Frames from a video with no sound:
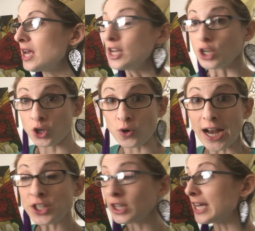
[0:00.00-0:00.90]

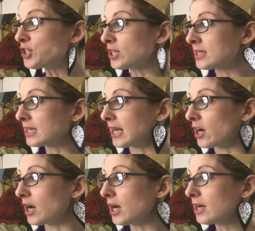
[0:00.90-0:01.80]
Congratulations,
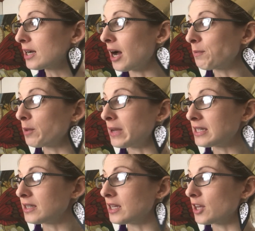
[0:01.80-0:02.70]
Clara,
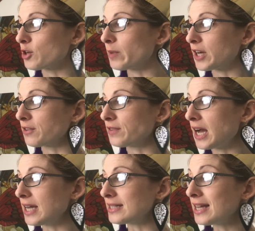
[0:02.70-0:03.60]
complimented the other
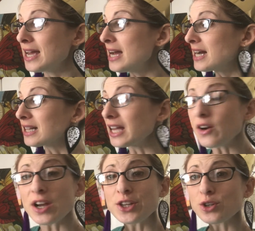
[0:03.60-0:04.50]
butterflies.
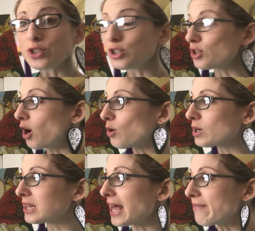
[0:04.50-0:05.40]
Clara, you're so
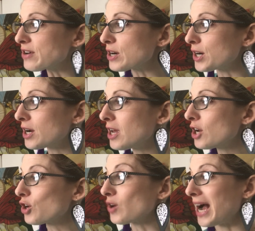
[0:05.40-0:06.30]
clever,
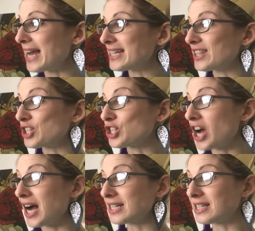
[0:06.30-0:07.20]
cried the
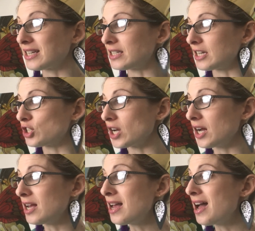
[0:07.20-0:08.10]
shocked Katisha.